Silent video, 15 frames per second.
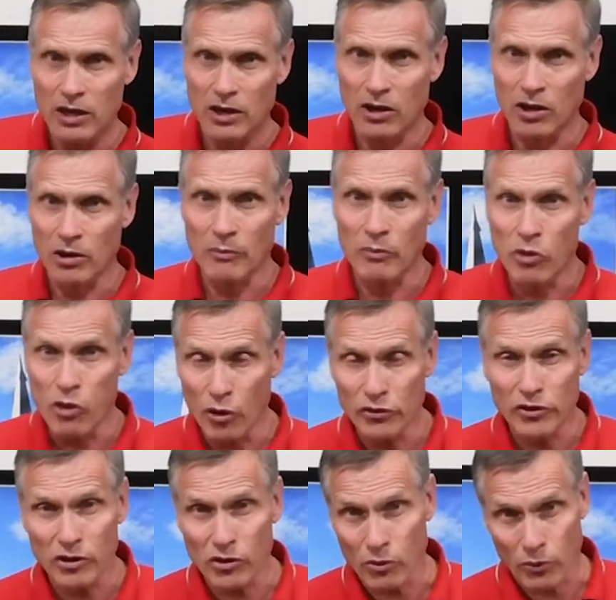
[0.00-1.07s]
Um, those
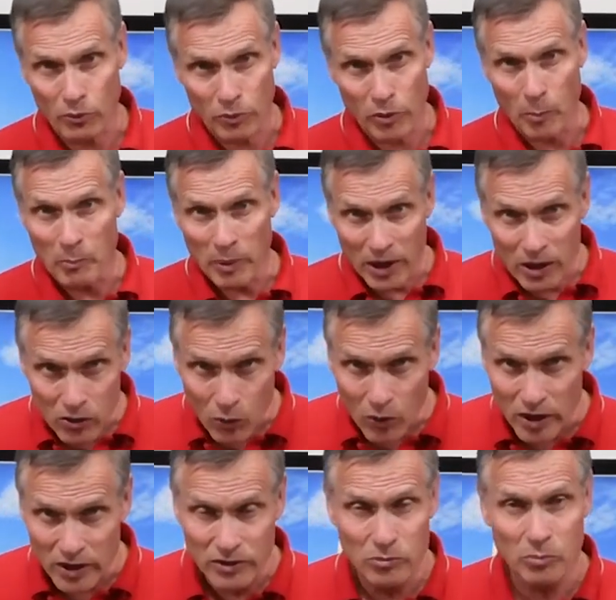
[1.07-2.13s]
are the, the better
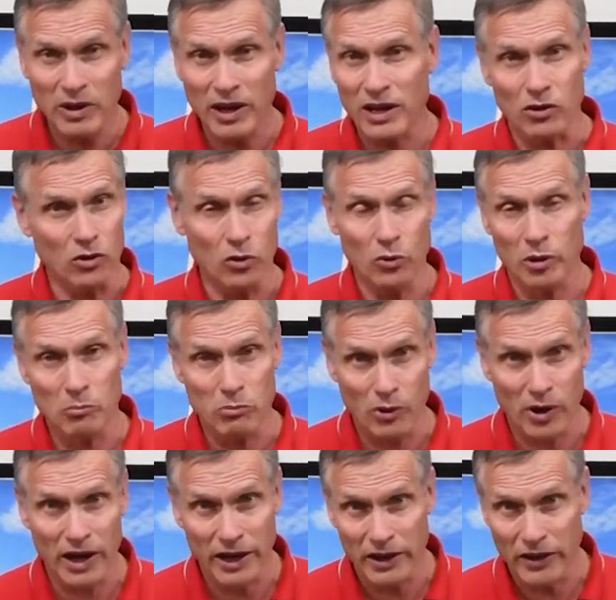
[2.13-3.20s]
ones, but I don't know what
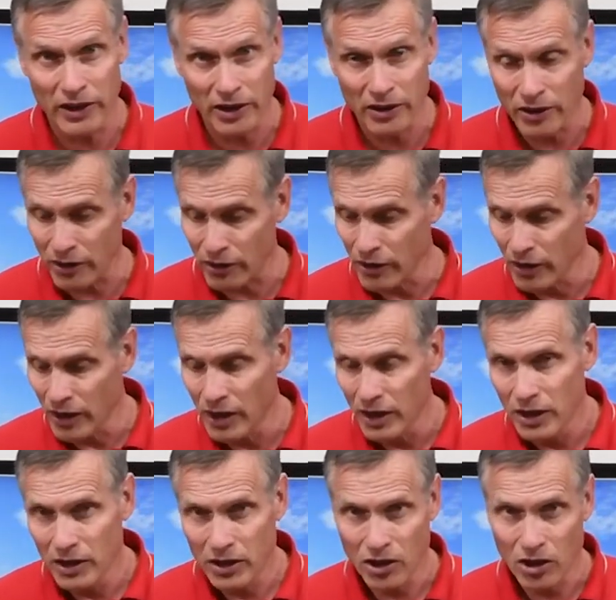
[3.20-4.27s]
brand they are.
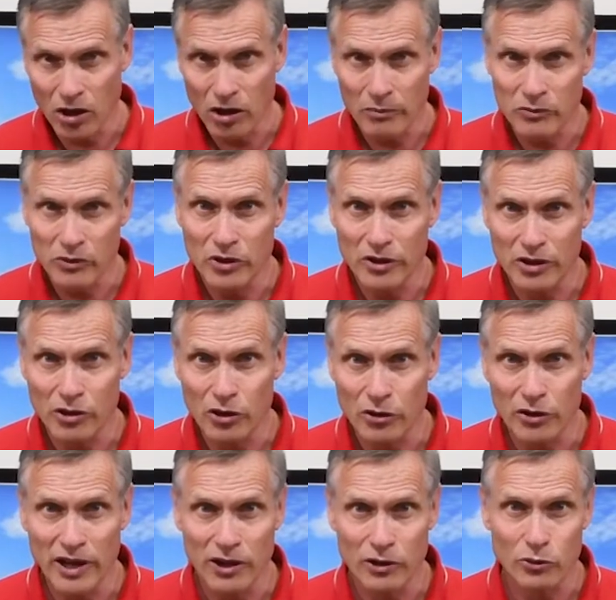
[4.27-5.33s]
Um, you can go
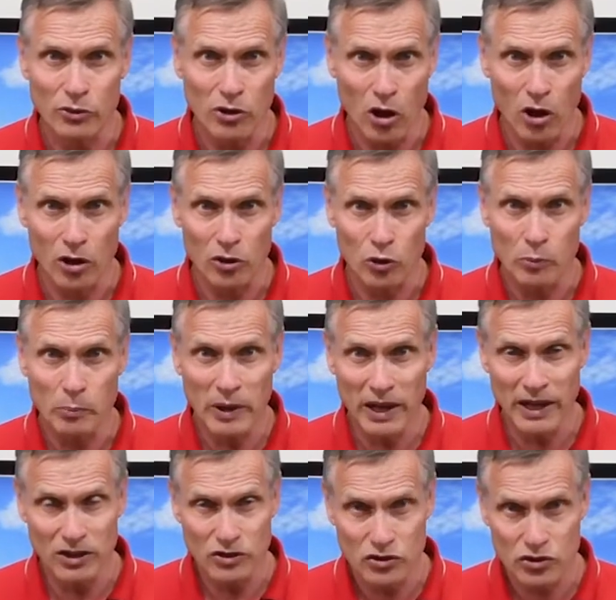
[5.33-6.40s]
down to an auto
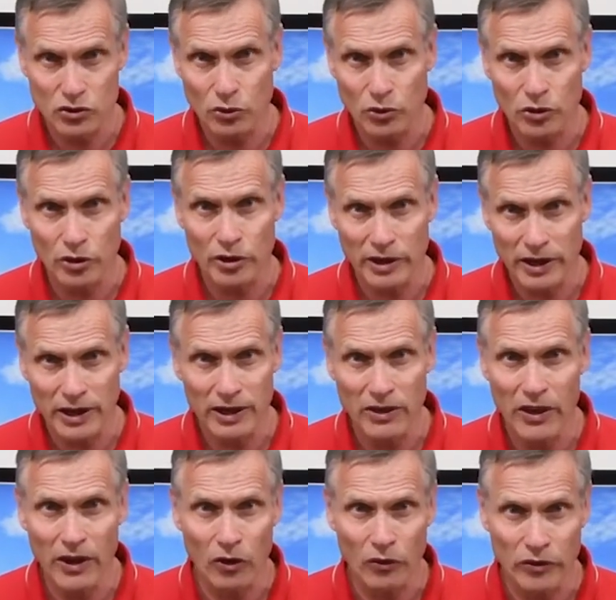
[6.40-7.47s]
paint store and
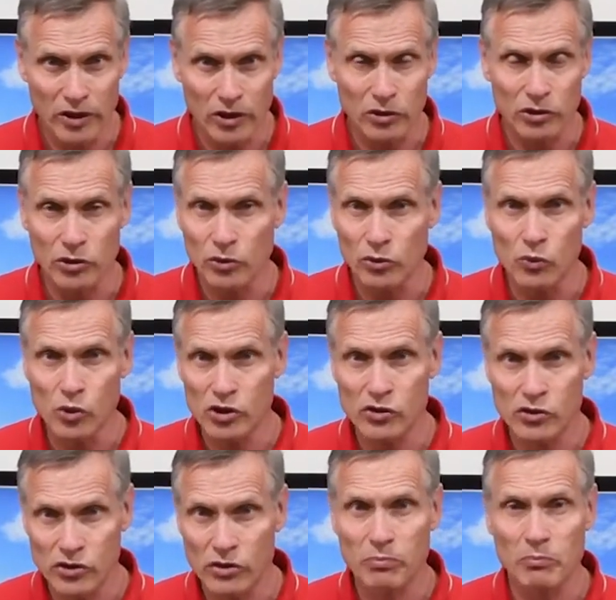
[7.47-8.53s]
they'll tell you
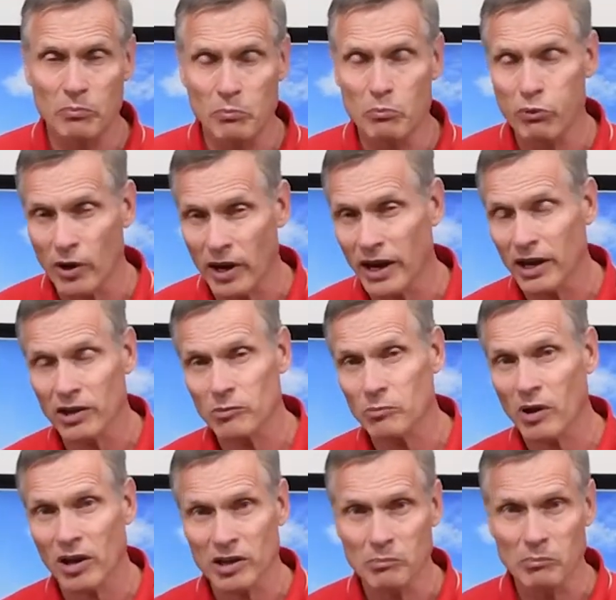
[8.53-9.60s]
which brand is
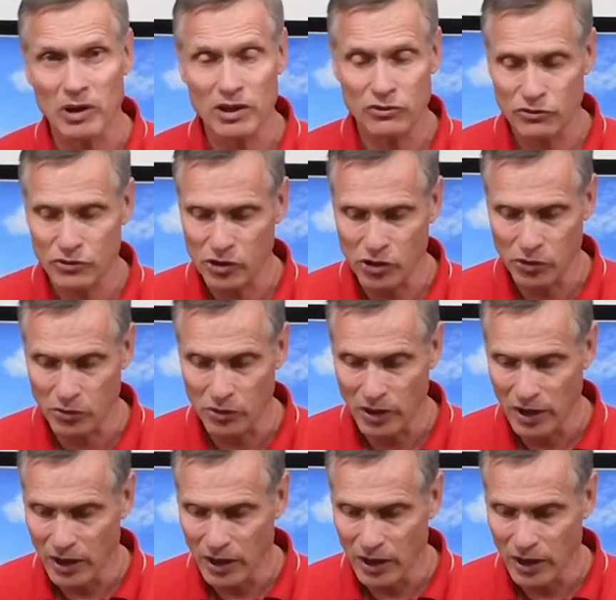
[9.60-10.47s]
probably best for you.